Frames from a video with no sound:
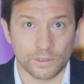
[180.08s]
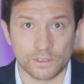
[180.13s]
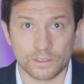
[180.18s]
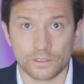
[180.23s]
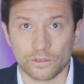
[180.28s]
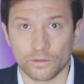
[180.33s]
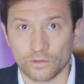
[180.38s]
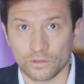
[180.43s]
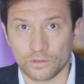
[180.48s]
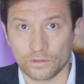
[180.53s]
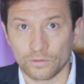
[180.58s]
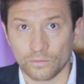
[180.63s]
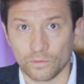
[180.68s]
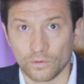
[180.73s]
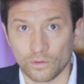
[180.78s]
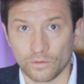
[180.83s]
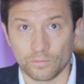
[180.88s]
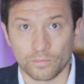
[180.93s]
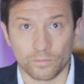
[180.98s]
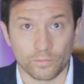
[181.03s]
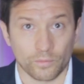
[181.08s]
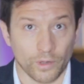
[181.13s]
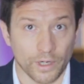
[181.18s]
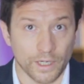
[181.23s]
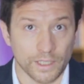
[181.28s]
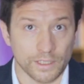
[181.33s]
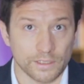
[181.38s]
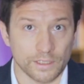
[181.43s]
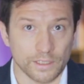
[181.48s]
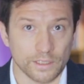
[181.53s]
with curtain wall
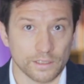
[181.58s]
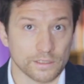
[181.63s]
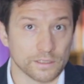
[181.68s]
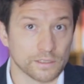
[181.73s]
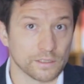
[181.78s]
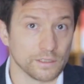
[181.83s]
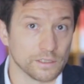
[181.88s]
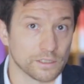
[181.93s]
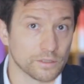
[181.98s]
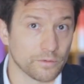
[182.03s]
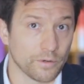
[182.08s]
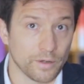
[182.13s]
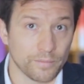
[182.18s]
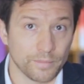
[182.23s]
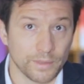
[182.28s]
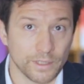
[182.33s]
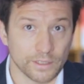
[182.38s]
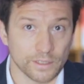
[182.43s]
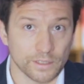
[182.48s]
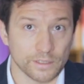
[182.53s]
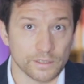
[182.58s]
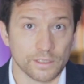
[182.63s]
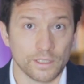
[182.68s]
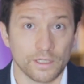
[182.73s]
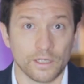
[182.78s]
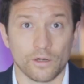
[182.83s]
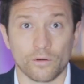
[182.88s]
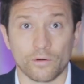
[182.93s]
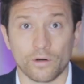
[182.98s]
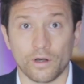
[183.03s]
priced as in square meters
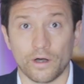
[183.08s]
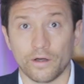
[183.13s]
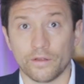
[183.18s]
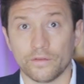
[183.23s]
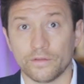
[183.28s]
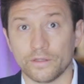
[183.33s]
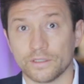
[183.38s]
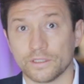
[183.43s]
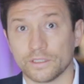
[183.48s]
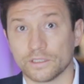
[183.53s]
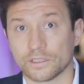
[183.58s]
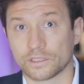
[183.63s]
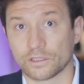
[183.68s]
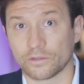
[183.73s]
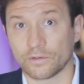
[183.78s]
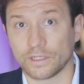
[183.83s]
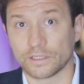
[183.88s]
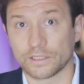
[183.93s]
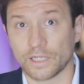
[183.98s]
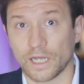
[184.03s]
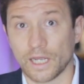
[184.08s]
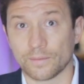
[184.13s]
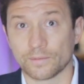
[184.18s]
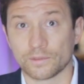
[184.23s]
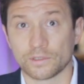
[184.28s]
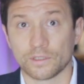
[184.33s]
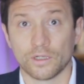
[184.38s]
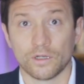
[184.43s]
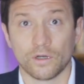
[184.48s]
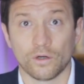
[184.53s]
rather than in screen
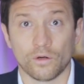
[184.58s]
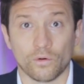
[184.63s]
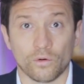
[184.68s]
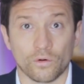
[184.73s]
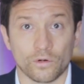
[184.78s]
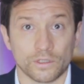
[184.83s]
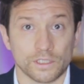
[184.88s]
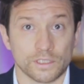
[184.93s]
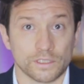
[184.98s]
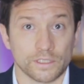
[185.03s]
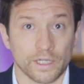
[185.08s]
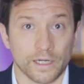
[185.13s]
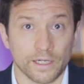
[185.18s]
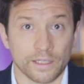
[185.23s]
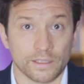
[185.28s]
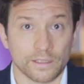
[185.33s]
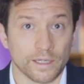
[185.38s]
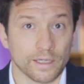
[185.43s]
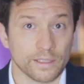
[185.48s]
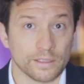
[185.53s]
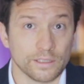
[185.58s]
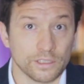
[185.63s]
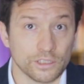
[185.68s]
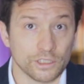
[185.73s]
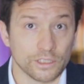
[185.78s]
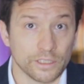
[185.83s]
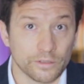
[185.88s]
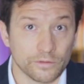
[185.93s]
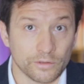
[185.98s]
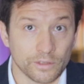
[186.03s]
types, or design and
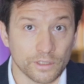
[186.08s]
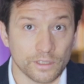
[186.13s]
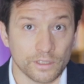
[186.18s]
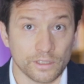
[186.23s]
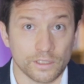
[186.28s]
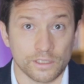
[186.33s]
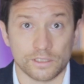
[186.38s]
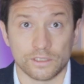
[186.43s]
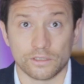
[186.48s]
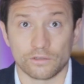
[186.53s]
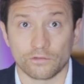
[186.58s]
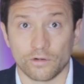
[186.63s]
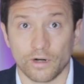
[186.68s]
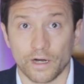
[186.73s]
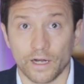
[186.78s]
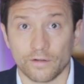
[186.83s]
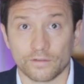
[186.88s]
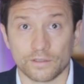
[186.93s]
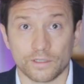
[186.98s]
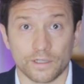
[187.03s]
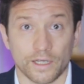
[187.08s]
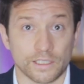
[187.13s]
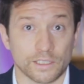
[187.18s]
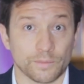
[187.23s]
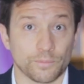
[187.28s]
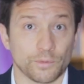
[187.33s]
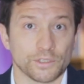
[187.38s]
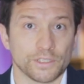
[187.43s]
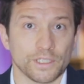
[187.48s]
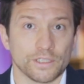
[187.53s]
engineering is derived
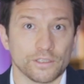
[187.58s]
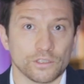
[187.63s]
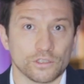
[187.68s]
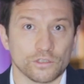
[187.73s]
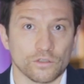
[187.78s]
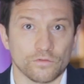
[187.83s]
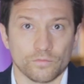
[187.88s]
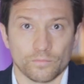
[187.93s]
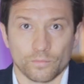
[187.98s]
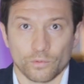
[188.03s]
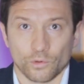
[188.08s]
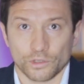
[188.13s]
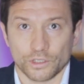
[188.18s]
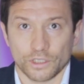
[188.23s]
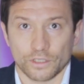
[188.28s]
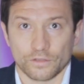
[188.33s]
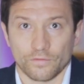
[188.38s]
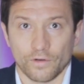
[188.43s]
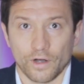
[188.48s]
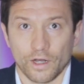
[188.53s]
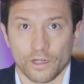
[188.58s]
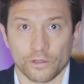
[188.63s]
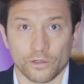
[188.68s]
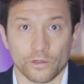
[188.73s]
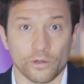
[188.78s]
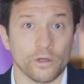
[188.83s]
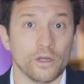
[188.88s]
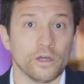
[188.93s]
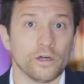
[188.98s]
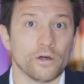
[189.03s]
as a percentage of project
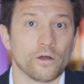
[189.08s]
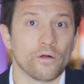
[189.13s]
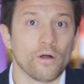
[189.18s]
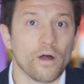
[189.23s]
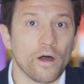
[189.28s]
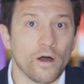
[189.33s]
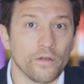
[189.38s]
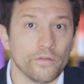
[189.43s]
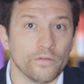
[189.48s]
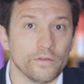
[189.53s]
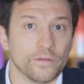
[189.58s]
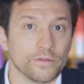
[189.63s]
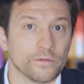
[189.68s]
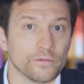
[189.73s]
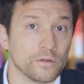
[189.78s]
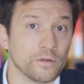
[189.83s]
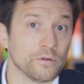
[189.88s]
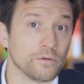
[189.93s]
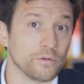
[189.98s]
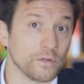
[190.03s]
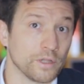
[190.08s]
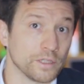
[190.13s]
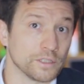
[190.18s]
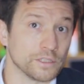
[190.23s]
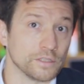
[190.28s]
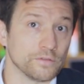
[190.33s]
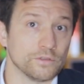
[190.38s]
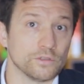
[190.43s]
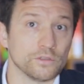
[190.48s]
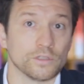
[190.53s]
value rather than uh,
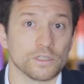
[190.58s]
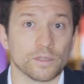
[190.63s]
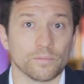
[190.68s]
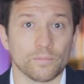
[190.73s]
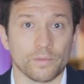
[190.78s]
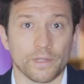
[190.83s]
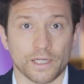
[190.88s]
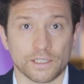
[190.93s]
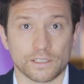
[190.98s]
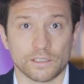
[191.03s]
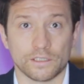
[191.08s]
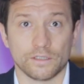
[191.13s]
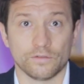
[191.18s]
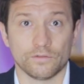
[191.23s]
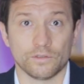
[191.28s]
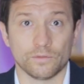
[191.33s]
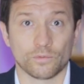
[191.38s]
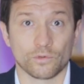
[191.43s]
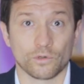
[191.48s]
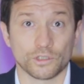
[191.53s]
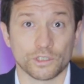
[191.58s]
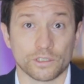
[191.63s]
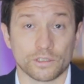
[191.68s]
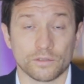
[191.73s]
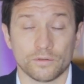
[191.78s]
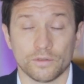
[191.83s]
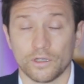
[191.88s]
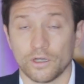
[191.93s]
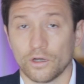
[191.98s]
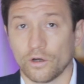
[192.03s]
relative to the complexity of the
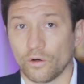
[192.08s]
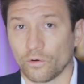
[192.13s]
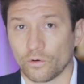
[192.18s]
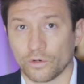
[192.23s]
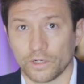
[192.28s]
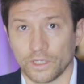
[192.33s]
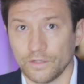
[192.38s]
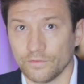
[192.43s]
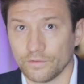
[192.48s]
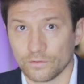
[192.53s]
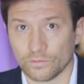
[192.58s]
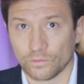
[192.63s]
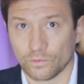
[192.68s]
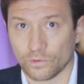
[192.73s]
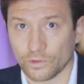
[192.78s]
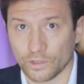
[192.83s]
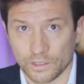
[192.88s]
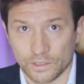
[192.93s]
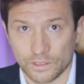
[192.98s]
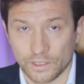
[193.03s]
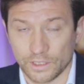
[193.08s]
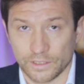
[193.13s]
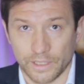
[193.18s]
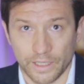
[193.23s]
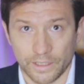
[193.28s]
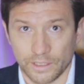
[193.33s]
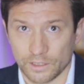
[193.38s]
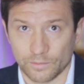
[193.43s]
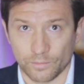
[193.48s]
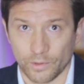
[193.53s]
project, or even worse,
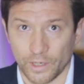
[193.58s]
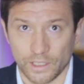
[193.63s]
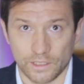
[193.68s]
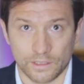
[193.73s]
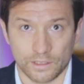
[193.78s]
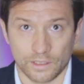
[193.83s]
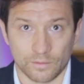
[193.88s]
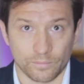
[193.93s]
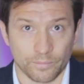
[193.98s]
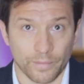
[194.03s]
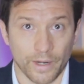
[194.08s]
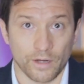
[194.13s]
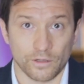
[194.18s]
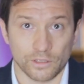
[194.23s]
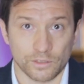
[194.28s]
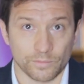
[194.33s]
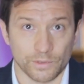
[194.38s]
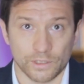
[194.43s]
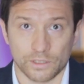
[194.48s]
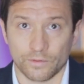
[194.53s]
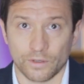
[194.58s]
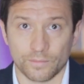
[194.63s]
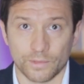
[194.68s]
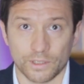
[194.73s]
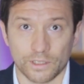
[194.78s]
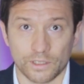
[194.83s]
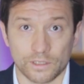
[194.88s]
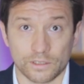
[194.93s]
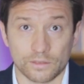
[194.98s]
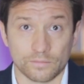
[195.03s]
design is priced in pounds per square
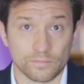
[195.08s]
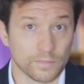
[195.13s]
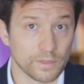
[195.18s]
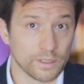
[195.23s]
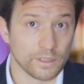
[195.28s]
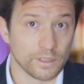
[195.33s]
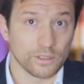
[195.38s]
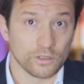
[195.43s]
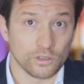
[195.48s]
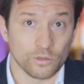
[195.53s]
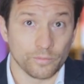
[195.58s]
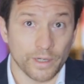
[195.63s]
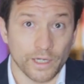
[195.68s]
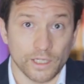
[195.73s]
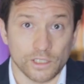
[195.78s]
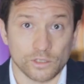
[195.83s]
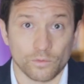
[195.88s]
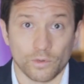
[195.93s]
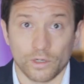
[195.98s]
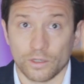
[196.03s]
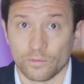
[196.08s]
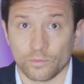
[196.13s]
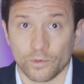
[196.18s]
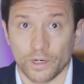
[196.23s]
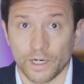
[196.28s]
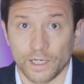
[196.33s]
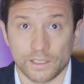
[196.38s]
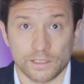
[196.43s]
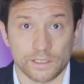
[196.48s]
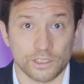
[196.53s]
meters. You may as well
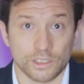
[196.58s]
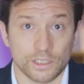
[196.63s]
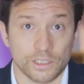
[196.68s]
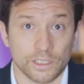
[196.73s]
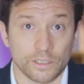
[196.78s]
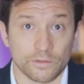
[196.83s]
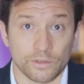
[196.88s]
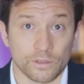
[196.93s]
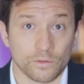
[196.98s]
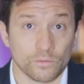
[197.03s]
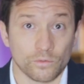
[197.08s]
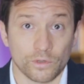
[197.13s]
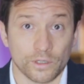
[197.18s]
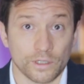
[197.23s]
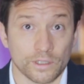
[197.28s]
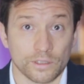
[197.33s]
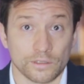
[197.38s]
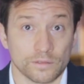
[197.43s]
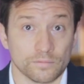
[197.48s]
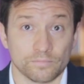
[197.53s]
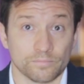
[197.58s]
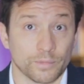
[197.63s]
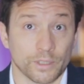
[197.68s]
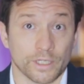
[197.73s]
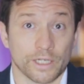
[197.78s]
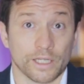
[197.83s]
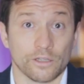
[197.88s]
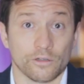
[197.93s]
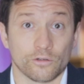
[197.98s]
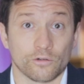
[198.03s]
price engineering work in
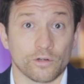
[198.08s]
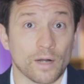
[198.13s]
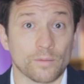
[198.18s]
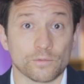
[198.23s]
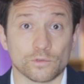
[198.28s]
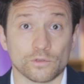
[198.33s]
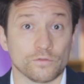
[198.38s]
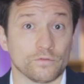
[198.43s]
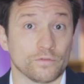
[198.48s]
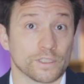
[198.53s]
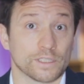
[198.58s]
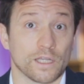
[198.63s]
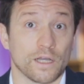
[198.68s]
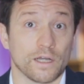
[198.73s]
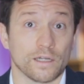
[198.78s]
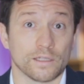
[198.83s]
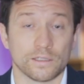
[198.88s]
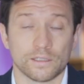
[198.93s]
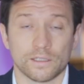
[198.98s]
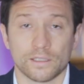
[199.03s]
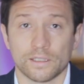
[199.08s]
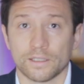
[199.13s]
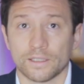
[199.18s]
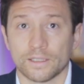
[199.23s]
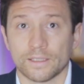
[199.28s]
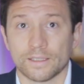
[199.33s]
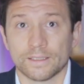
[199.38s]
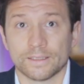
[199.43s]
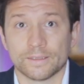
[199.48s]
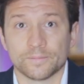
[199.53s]
per kilograms of facade.
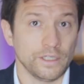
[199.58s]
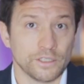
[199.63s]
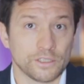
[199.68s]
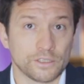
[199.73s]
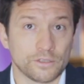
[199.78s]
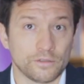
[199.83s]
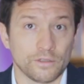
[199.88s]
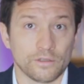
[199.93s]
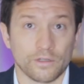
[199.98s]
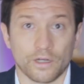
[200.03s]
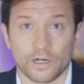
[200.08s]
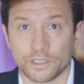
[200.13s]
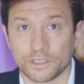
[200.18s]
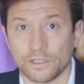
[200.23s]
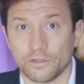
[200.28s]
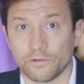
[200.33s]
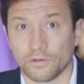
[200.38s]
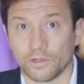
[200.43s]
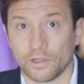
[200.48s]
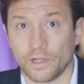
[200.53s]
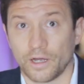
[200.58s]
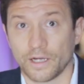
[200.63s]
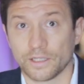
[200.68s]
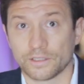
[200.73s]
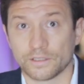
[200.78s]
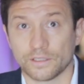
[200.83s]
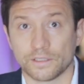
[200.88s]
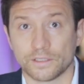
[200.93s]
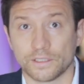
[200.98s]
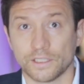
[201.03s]
The industry largely
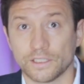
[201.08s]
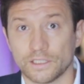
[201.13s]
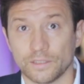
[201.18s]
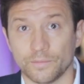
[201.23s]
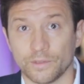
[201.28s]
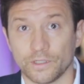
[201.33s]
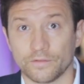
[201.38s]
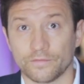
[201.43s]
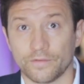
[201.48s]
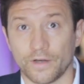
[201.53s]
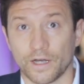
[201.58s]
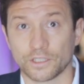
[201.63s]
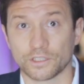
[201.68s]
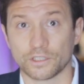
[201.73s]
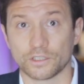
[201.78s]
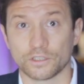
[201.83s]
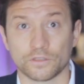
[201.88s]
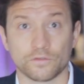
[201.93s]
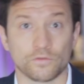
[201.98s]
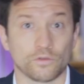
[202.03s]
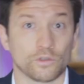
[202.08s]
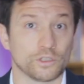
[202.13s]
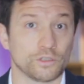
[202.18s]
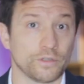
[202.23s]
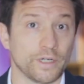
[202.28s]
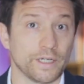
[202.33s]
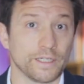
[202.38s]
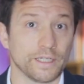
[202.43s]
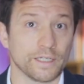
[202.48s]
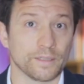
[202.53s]
relies on system manufacturers for
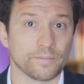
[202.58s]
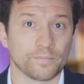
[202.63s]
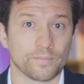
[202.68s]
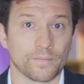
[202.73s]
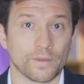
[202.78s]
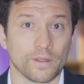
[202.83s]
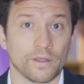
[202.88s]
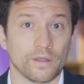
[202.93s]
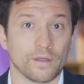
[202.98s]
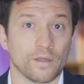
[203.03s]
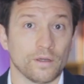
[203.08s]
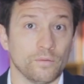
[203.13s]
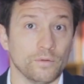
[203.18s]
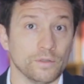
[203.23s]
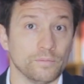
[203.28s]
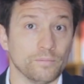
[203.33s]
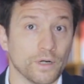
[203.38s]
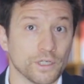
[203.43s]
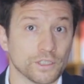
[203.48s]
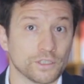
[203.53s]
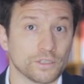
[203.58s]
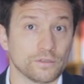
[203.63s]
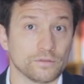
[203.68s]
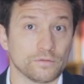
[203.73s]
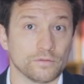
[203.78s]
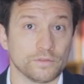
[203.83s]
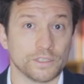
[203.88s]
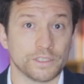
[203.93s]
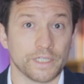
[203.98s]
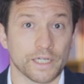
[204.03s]
training with much
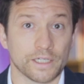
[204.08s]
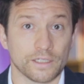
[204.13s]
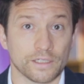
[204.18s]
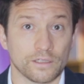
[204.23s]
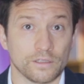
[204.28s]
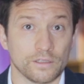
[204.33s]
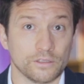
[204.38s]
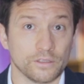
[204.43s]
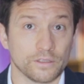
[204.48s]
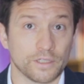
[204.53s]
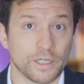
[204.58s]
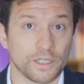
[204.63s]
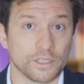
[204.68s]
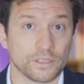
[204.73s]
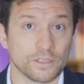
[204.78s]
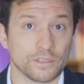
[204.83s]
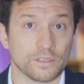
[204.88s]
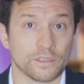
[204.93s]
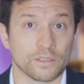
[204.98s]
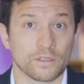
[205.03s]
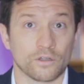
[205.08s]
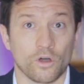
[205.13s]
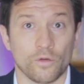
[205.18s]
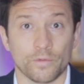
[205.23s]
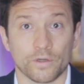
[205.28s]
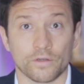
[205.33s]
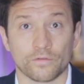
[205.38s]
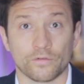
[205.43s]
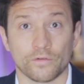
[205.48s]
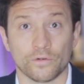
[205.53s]
of the technical education
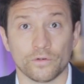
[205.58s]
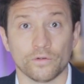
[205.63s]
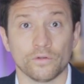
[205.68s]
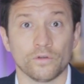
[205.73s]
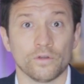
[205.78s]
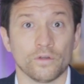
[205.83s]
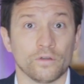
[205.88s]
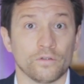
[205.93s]
coming through